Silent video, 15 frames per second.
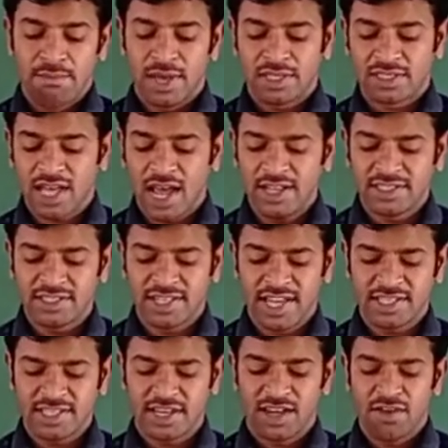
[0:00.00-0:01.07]
My science
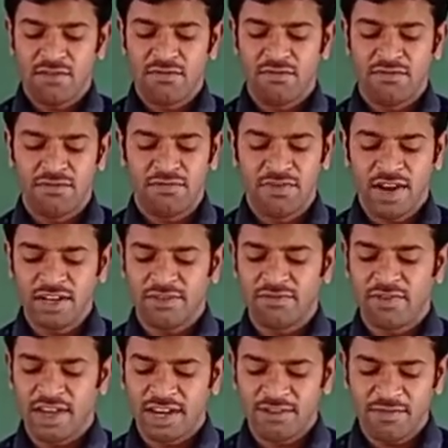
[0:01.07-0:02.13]
test
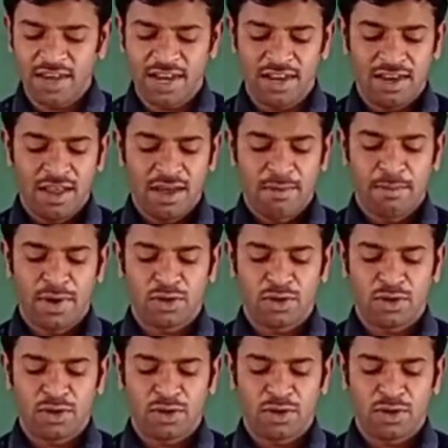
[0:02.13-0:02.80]
went very well,